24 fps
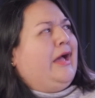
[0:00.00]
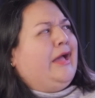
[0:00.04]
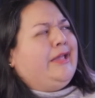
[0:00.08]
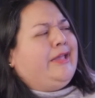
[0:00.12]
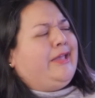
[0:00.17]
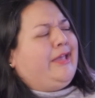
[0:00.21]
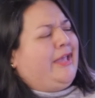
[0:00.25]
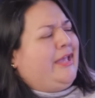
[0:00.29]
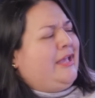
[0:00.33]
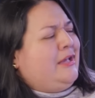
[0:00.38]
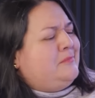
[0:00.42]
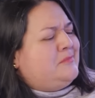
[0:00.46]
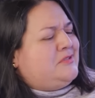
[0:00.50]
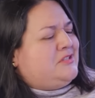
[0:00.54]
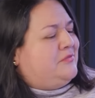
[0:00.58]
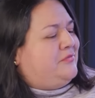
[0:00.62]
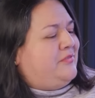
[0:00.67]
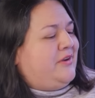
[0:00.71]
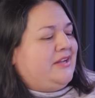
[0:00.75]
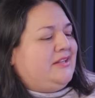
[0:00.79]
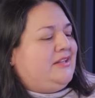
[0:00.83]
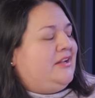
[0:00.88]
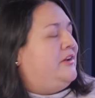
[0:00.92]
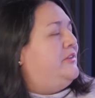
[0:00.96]
I came to
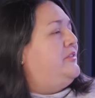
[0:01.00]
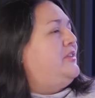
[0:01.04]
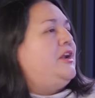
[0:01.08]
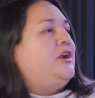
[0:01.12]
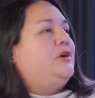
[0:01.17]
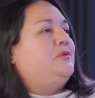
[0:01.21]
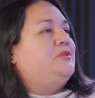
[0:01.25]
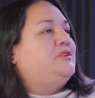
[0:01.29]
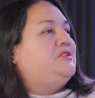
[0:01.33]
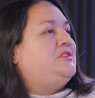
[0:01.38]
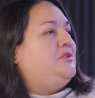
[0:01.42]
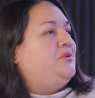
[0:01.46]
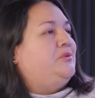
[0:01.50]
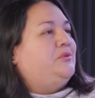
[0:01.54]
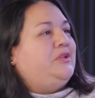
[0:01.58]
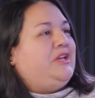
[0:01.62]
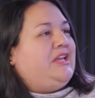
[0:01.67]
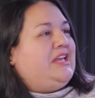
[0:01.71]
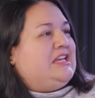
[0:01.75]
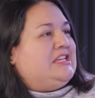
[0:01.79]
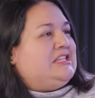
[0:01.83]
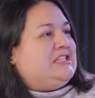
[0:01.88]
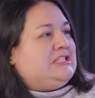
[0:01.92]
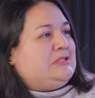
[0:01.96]
find out that I was the
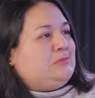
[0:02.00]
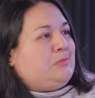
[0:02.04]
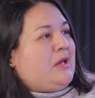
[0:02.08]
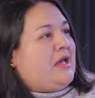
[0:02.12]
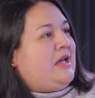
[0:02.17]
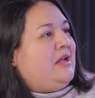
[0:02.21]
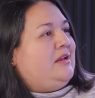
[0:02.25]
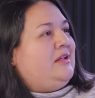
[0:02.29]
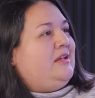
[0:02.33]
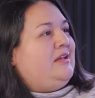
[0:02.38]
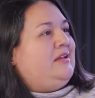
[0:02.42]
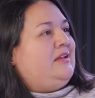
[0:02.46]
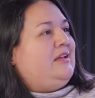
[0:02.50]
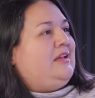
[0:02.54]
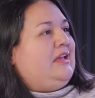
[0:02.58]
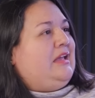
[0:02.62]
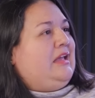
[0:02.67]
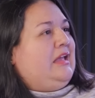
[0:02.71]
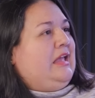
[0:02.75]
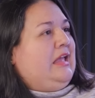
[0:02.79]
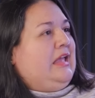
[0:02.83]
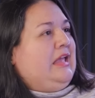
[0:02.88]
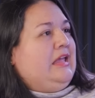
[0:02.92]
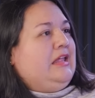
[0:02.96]
only Hispanic
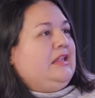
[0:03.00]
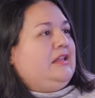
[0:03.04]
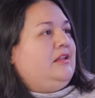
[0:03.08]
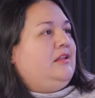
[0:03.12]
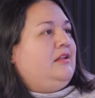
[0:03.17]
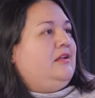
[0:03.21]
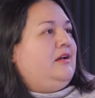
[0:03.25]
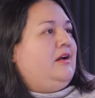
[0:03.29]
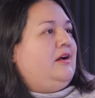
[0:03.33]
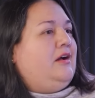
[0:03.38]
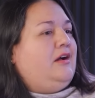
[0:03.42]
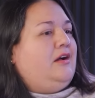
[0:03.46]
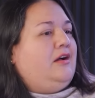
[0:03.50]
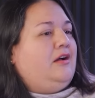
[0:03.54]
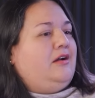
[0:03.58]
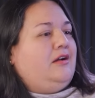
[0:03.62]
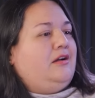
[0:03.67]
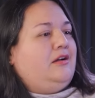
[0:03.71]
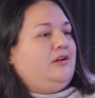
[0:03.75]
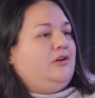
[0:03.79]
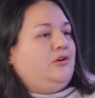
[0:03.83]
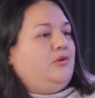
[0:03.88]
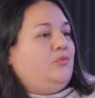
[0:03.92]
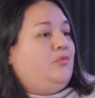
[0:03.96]
in
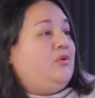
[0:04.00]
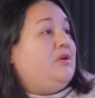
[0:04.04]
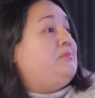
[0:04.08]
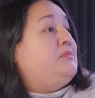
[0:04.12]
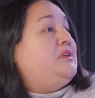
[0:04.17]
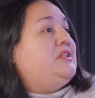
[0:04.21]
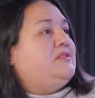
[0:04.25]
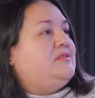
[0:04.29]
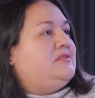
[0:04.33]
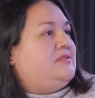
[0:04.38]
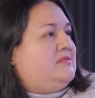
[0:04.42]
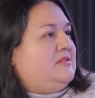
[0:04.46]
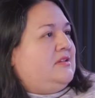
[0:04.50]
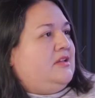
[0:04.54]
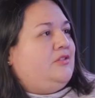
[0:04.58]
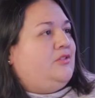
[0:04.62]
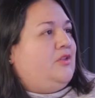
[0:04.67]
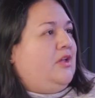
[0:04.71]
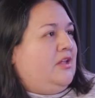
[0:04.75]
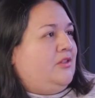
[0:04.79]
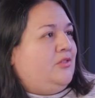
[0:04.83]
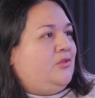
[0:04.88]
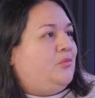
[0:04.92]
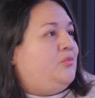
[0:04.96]
the women's
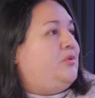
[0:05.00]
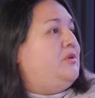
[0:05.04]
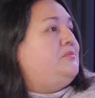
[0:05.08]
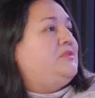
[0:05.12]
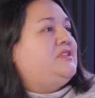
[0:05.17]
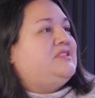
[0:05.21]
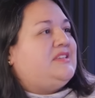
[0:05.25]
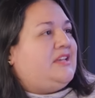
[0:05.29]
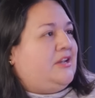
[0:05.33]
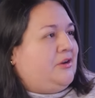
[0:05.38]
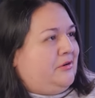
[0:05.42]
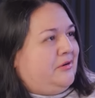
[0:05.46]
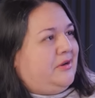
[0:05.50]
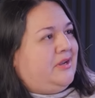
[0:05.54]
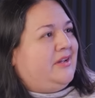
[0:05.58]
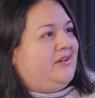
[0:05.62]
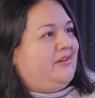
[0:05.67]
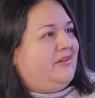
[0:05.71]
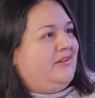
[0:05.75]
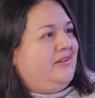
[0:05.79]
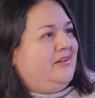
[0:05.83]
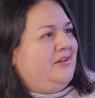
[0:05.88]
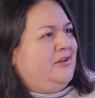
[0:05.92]
area.